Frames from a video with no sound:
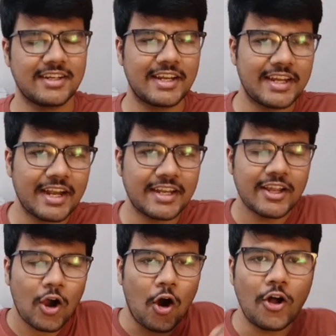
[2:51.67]

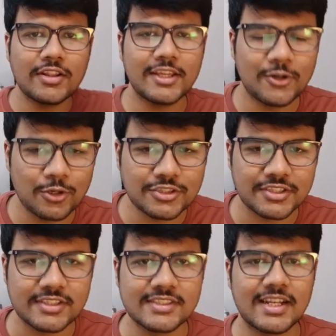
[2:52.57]
creating all the
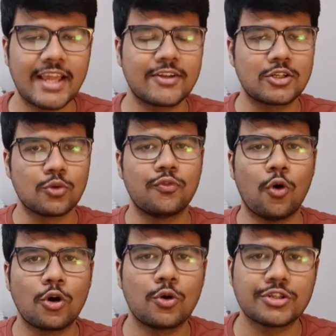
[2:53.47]
questions like two
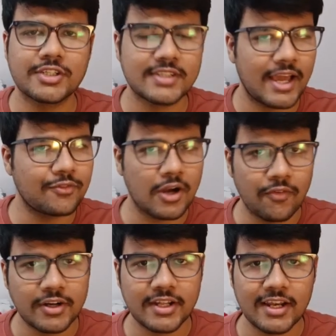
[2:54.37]
four questions i have
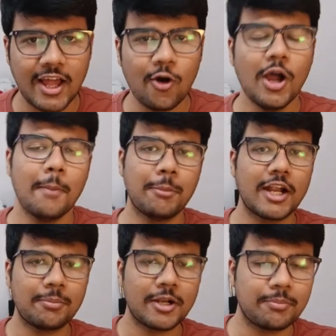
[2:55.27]
covered till now
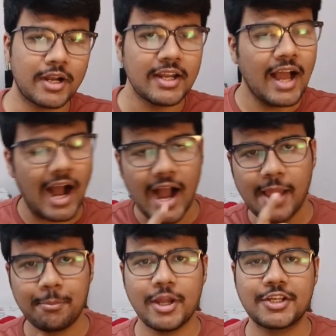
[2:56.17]
but but but
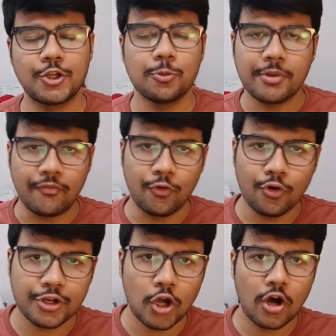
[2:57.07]
i bet you before
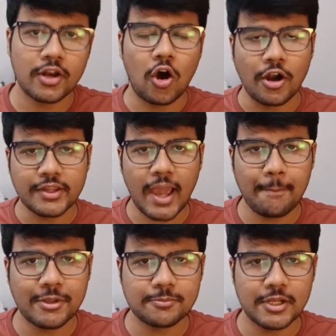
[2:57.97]
your on
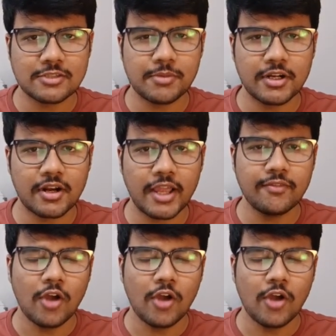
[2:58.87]
campus placement drive,